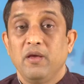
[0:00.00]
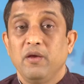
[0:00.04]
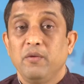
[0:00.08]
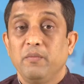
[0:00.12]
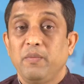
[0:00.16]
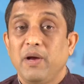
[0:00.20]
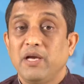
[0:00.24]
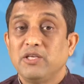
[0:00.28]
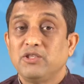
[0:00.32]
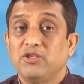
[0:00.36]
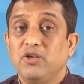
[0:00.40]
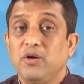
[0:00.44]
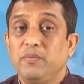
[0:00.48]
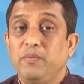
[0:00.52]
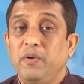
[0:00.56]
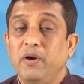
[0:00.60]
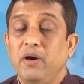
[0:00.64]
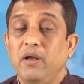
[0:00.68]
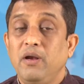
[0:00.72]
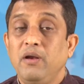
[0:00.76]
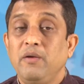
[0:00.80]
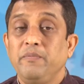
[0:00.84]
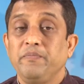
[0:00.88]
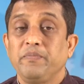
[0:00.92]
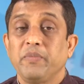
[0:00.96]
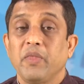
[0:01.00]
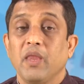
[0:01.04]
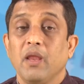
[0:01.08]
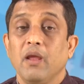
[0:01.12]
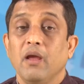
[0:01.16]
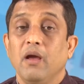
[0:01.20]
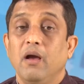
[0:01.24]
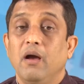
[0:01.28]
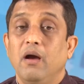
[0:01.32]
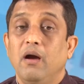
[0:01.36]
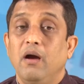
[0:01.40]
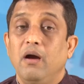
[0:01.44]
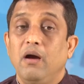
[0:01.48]
First of all,
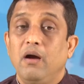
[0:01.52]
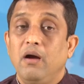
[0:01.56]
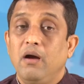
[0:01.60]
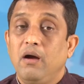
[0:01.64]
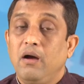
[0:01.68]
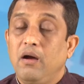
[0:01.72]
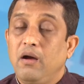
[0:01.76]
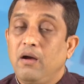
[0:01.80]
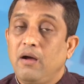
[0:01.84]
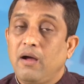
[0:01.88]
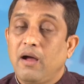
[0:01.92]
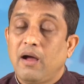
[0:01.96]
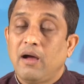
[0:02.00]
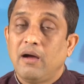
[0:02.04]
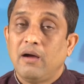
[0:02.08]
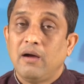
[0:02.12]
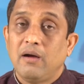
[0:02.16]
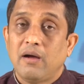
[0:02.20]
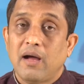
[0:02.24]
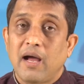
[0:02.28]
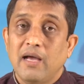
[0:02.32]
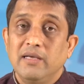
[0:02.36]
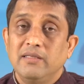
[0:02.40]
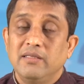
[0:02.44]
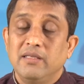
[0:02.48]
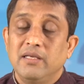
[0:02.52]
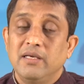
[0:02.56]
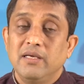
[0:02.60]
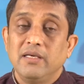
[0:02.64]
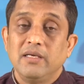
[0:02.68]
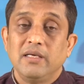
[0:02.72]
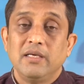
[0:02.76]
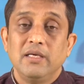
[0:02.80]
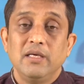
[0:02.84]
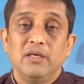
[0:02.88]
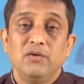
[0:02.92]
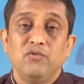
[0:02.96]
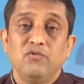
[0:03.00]
I
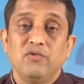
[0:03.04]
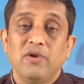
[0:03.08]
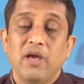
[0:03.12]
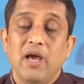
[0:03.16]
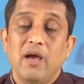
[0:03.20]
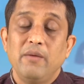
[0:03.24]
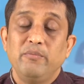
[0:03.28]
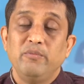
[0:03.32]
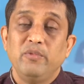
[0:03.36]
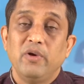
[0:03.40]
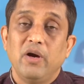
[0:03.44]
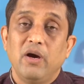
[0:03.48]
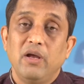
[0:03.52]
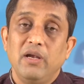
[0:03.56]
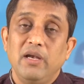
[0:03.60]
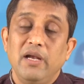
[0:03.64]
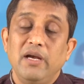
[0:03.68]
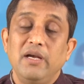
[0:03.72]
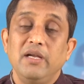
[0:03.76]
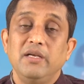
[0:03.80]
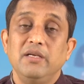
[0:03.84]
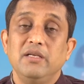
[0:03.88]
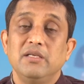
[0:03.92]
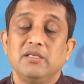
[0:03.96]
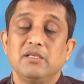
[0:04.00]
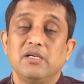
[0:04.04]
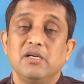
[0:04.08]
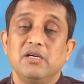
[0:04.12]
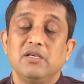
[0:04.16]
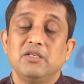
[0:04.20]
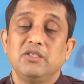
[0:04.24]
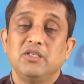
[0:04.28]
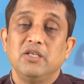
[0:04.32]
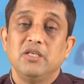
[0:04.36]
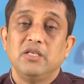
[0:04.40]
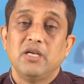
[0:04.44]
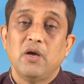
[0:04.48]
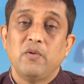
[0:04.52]
think we have already
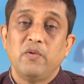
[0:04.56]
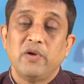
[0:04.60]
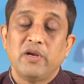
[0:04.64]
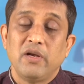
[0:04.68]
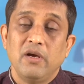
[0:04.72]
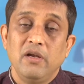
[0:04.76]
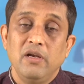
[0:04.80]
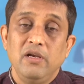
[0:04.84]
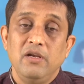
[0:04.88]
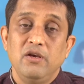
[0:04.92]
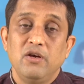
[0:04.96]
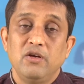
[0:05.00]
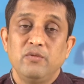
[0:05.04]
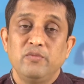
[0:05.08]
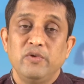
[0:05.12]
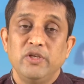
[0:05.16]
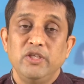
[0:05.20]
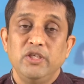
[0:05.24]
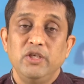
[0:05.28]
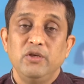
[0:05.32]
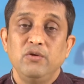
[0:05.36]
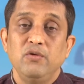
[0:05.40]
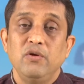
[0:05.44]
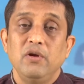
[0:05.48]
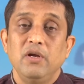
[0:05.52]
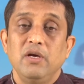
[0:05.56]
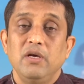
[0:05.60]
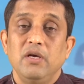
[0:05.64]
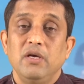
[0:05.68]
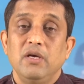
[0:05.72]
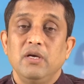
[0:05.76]
discussed in our earlier module